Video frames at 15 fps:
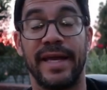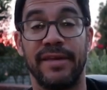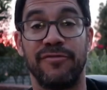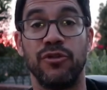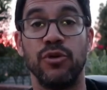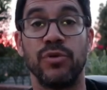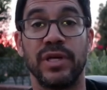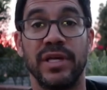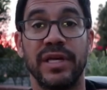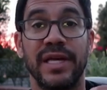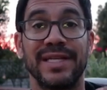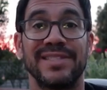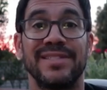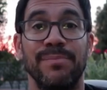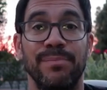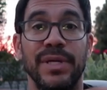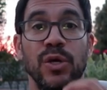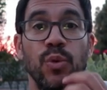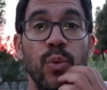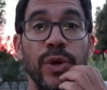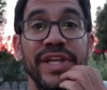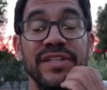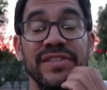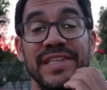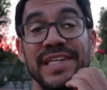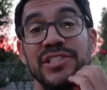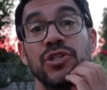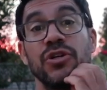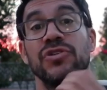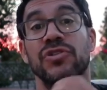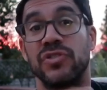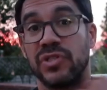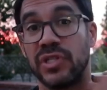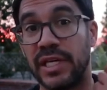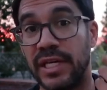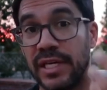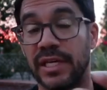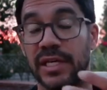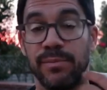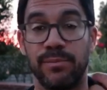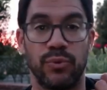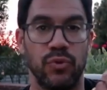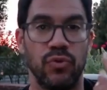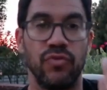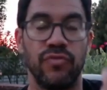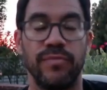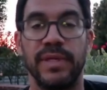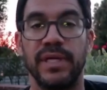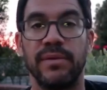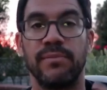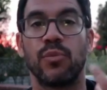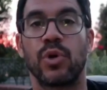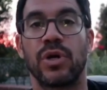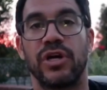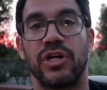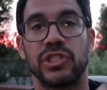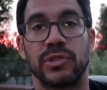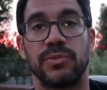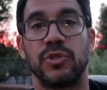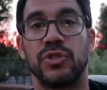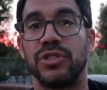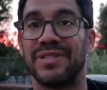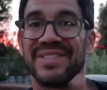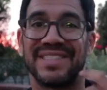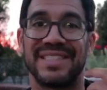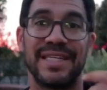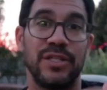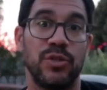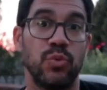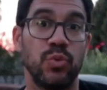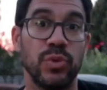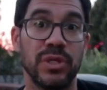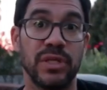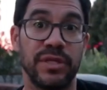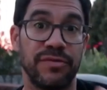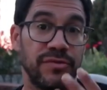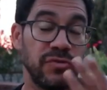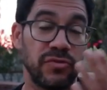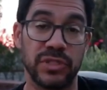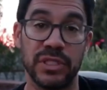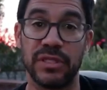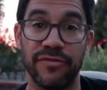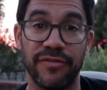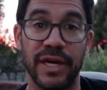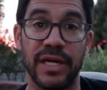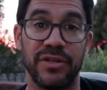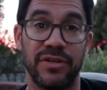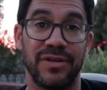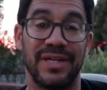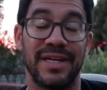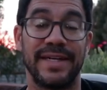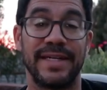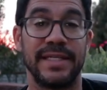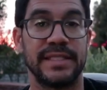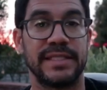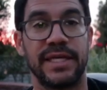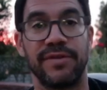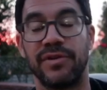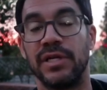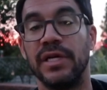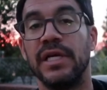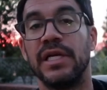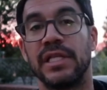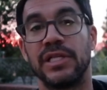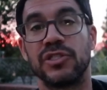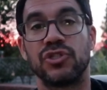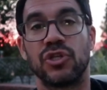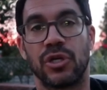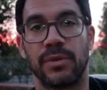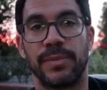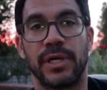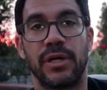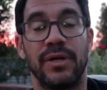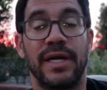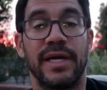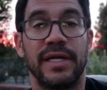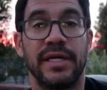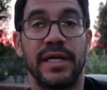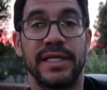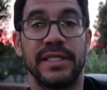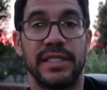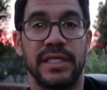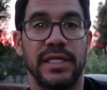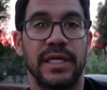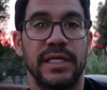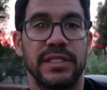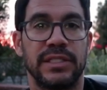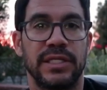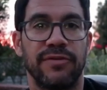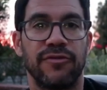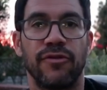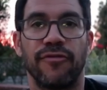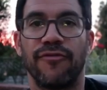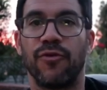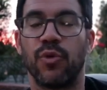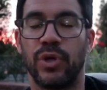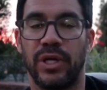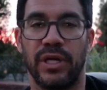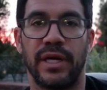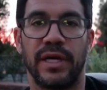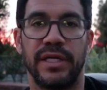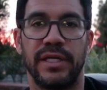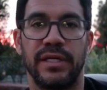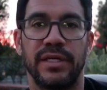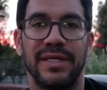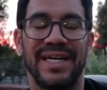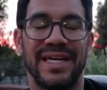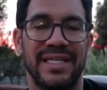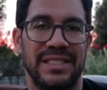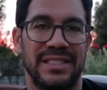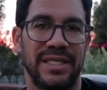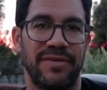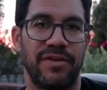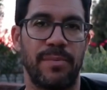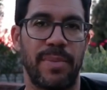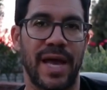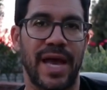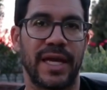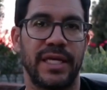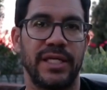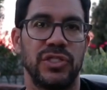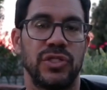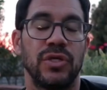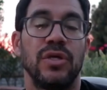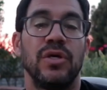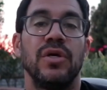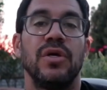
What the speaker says: If you can get some big wins, they start seeing an improvement in more customers. You can say, if you've seen the value here at $9.97, let's talk about our $19.97 or $49.97 package.